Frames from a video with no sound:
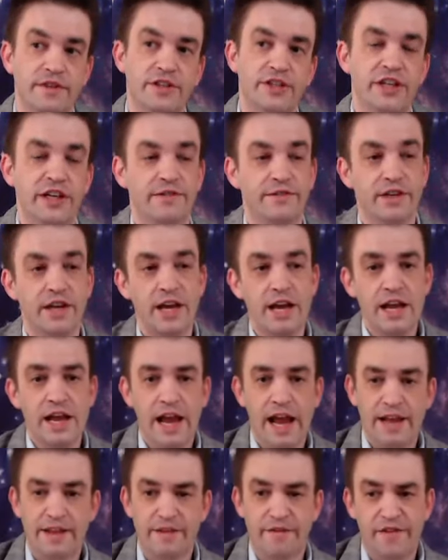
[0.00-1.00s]
the shift,
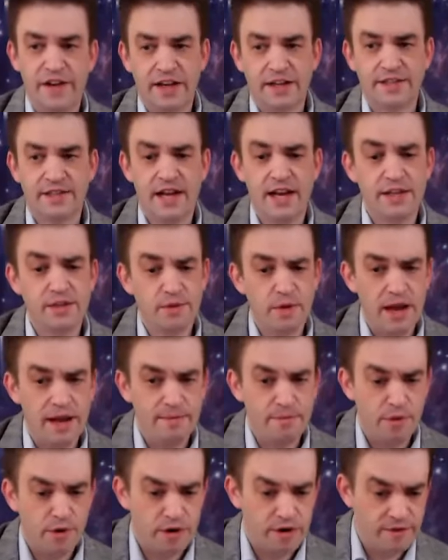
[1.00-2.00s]
and the fixed signs
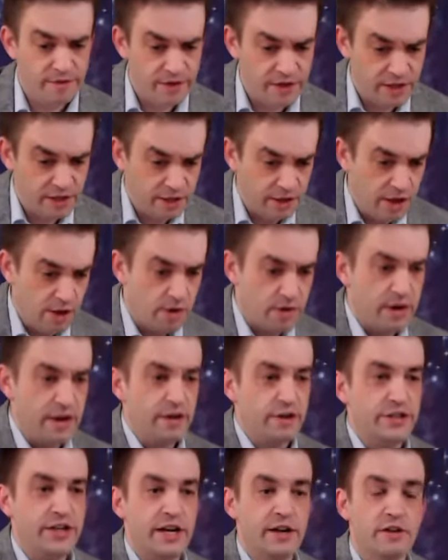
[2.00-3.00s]
ride more of a lower
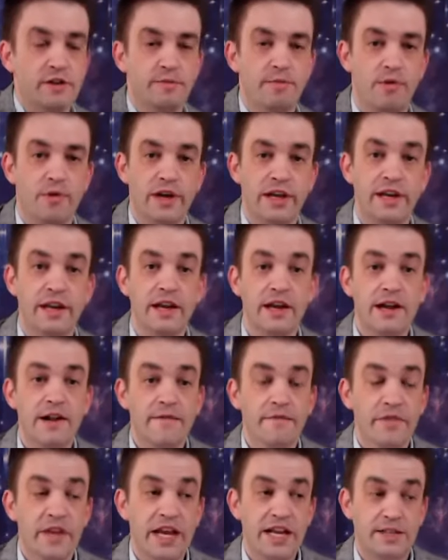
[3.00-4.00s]
energetical point.
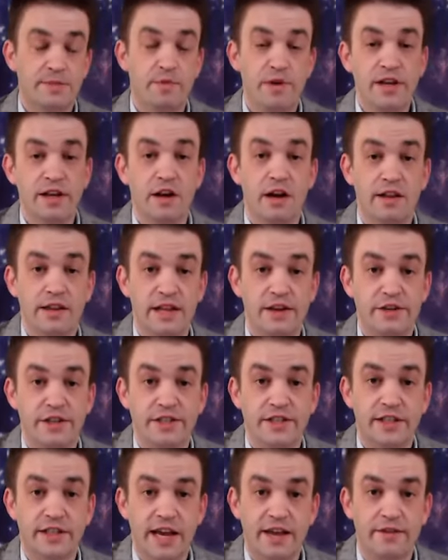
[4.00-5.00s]
It's bringing all the
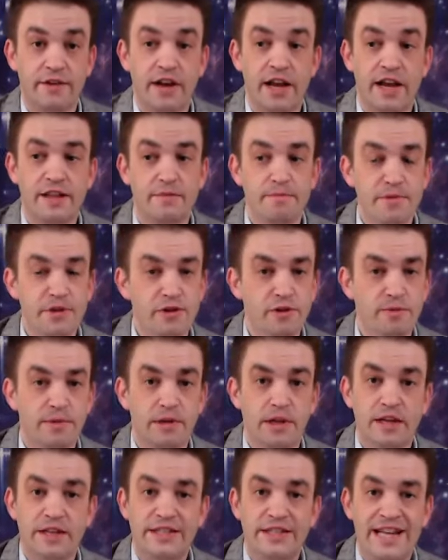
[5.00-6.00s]
energies together and the
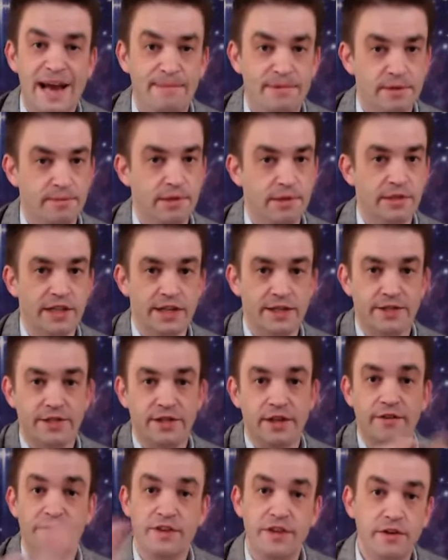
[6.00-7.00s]
mutable
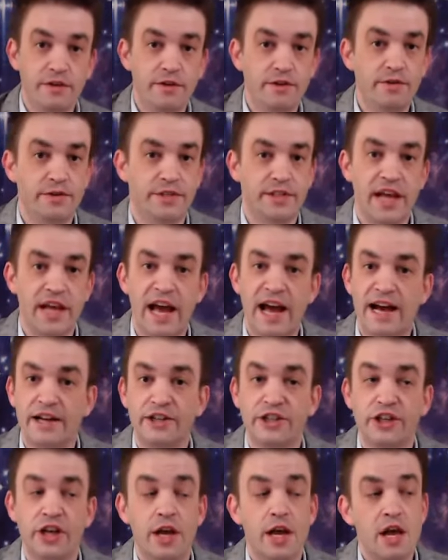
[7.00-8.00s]
adaptableness of you,
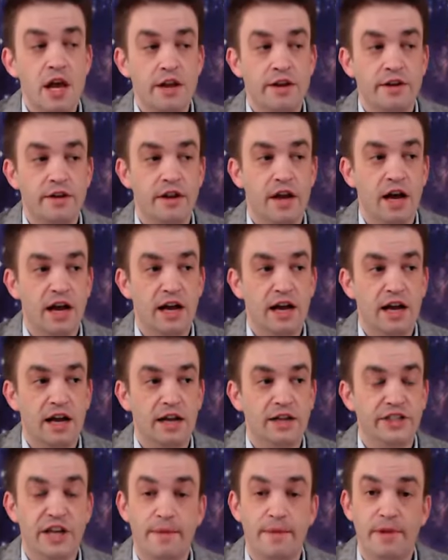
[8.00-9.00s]
Sag,
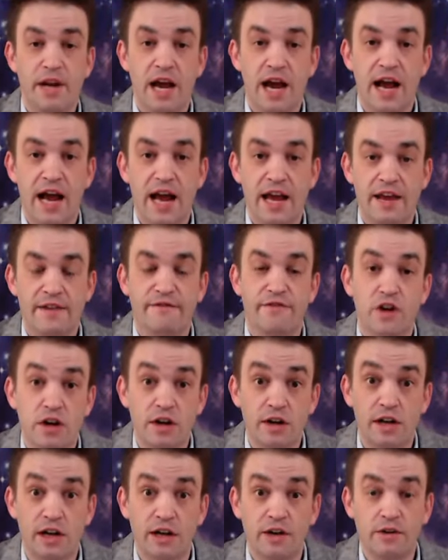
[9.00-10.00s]
Gemini, and
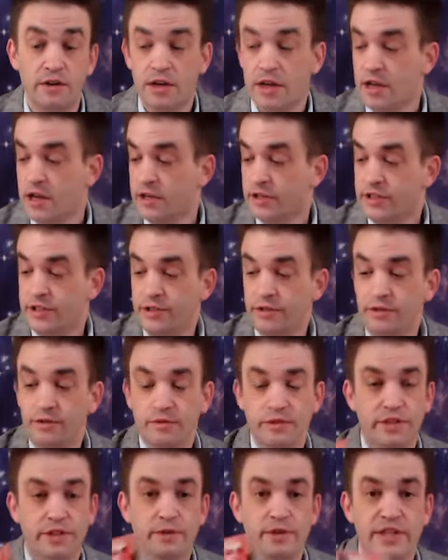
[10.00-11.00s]
Virgo
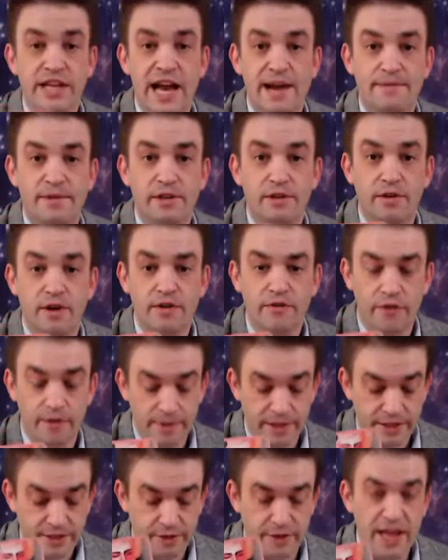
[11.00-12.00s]
to adapt and grow
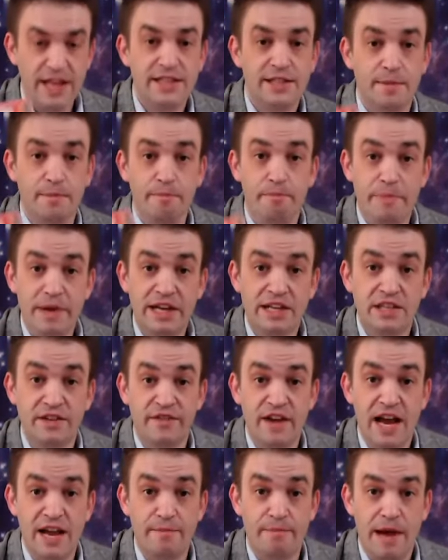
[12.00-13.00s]
from it. So that's some big
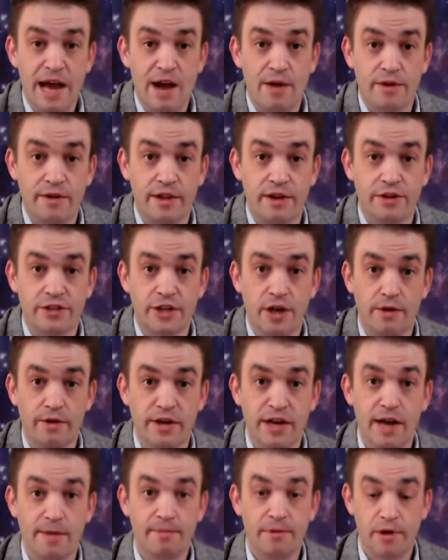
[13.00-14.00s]
divine power there
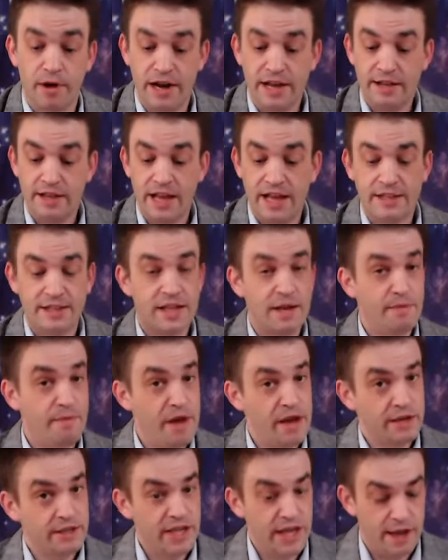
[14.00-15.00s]
showing up. All right, that's that
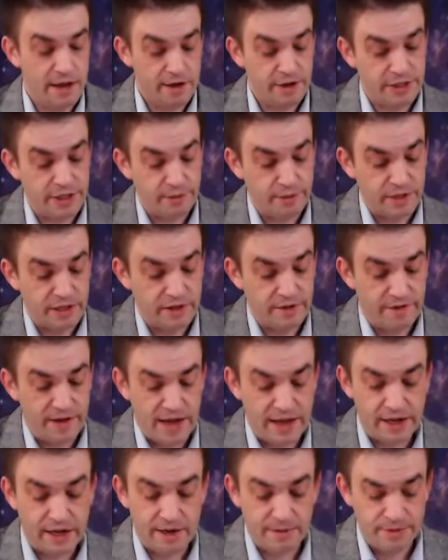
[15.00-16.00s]
big D energy. When the
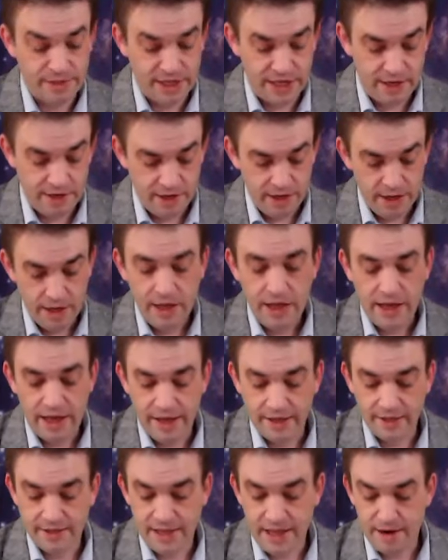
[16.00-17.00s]
divine comes in,
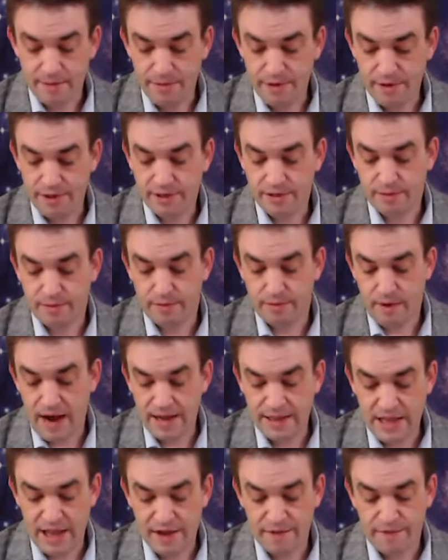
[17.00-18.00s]
it's that ability to
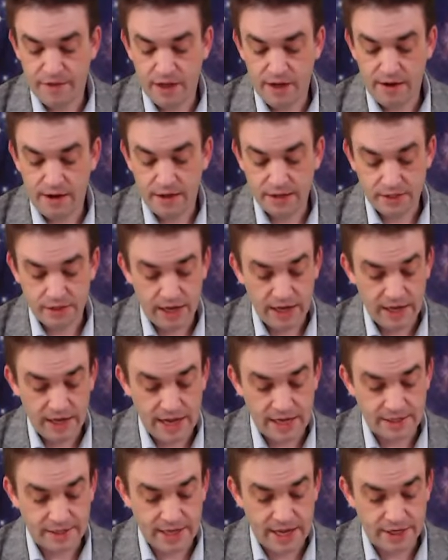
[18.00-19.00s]
ride that flow out. So I
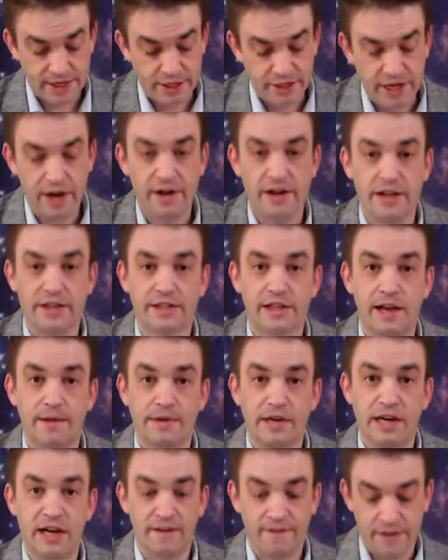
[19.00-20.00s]
got Sagittarius
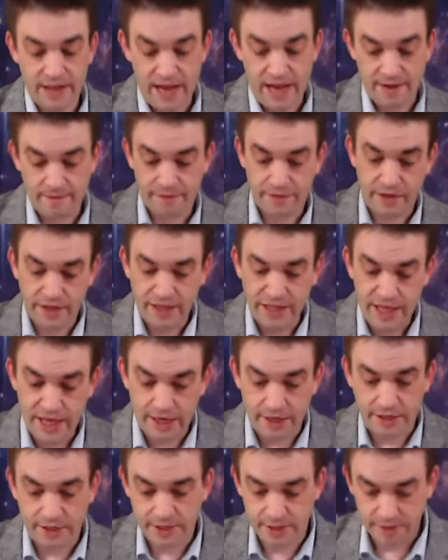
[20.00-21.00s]
coming off of that.
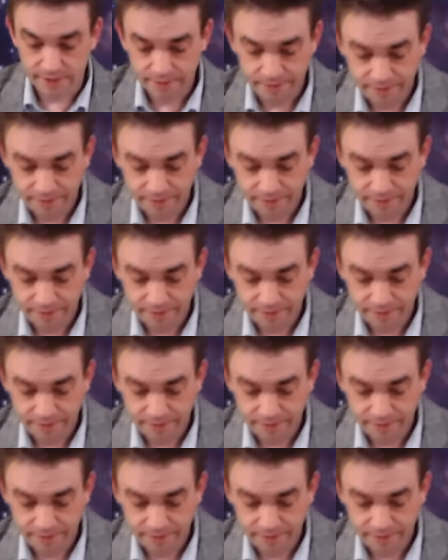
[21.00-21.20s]
Beat.